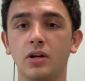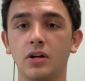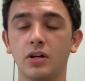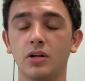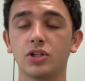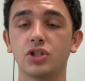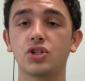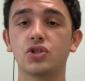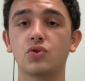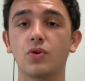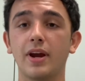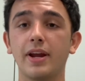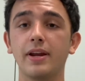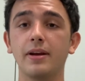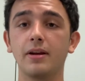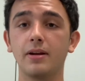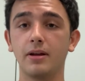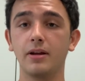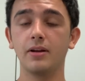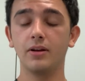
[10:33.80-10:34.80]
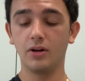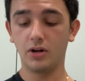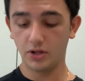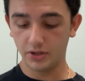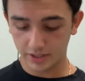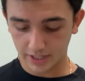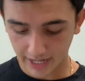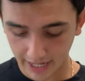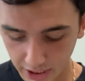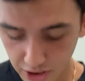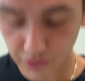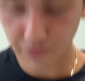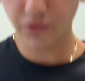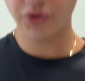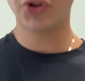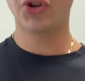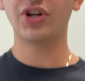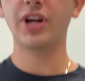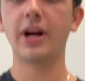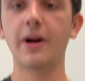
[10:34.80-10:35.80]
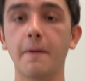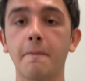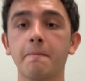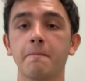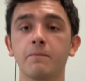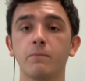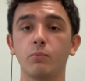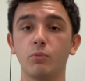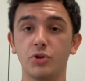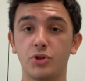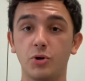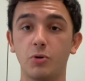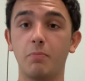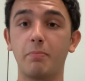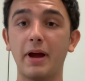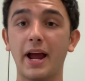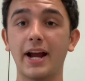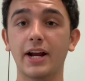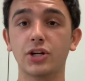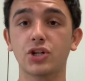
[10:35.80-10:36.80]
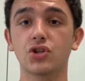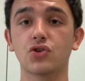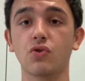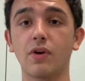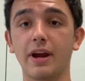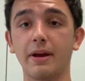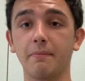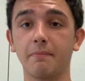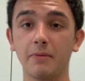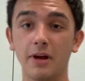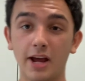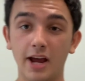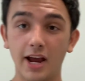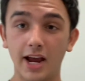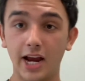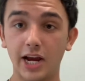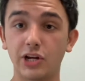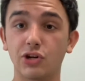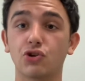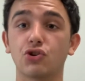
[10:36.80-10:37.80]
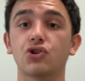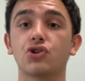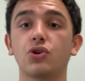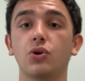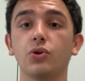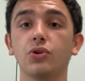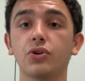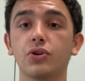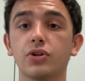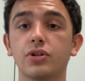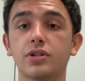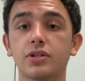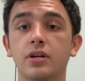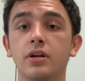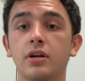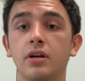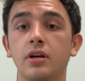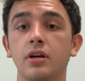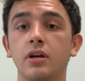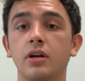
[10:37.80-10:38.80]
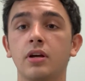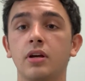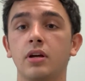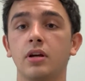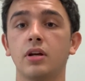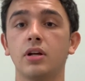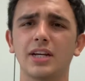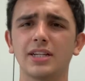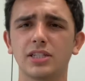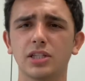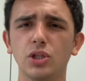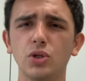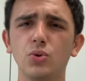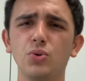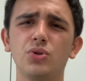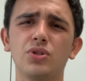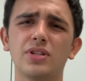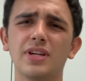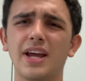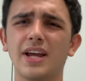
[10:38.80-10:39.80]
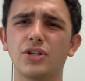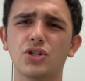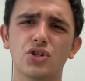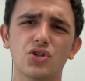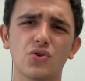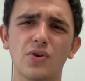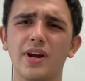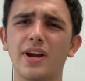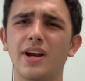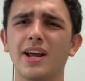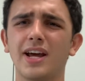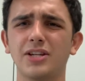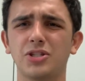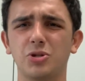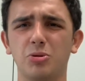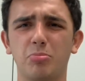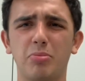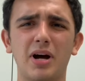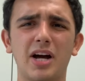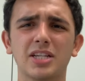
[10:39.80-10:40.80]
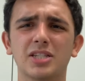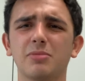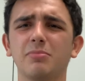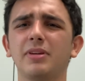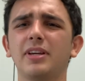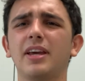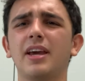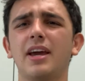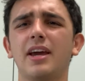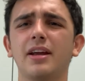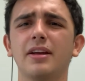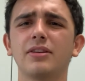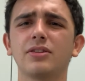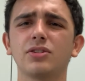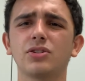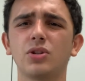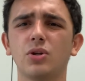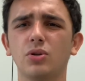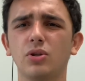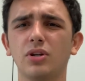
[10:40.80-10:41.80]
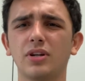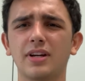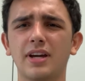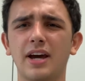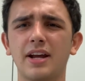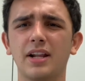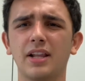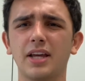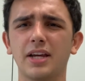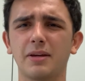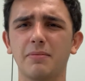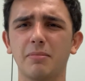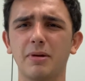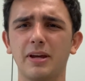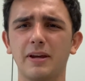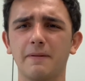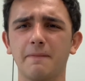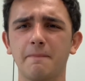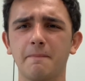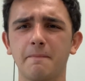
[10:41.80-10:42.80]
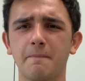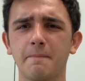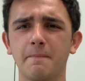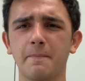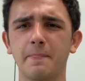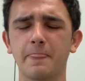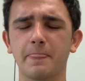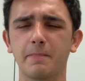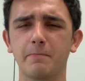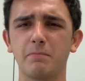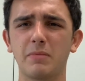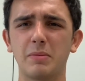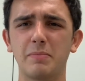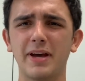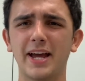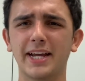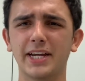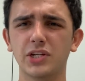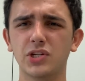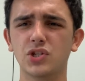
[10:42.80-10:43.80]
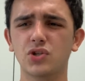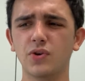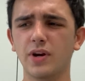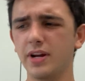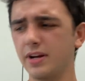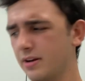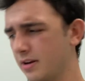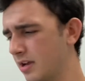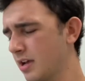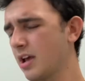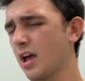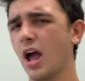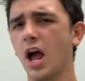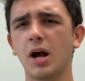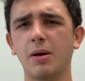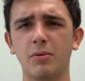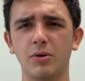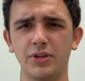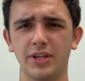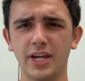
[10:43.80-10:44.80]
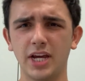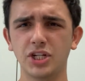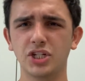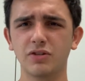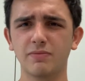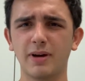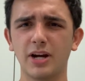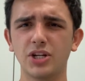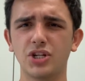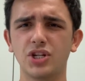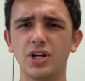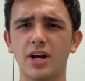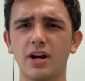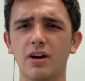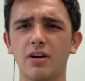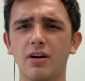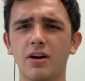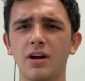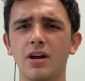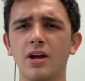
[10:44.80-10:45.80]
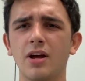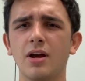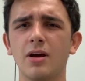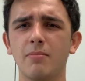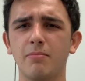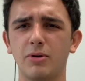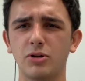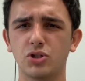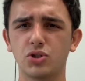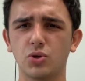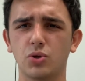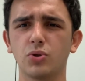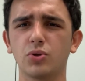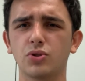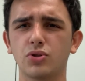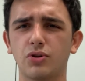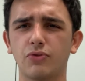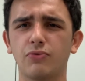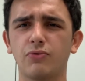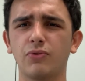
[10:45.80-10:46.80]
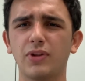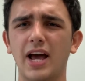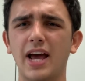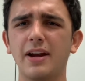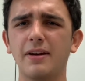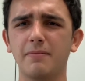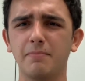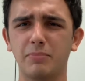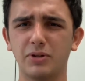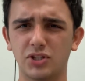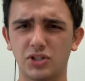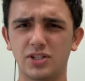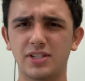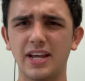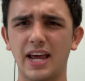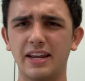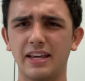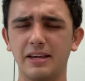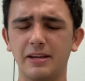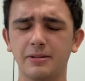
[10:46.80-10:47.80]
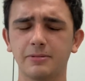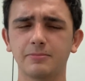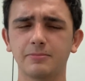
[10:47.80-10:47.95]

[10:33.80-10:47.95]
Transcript: straight on the edge of your chair with your back straight and your shoulders as loose and straight as you possibly can. So look kind of like me. My back is straight, I'm on the edge of my chair, my shoulders are flat but steady.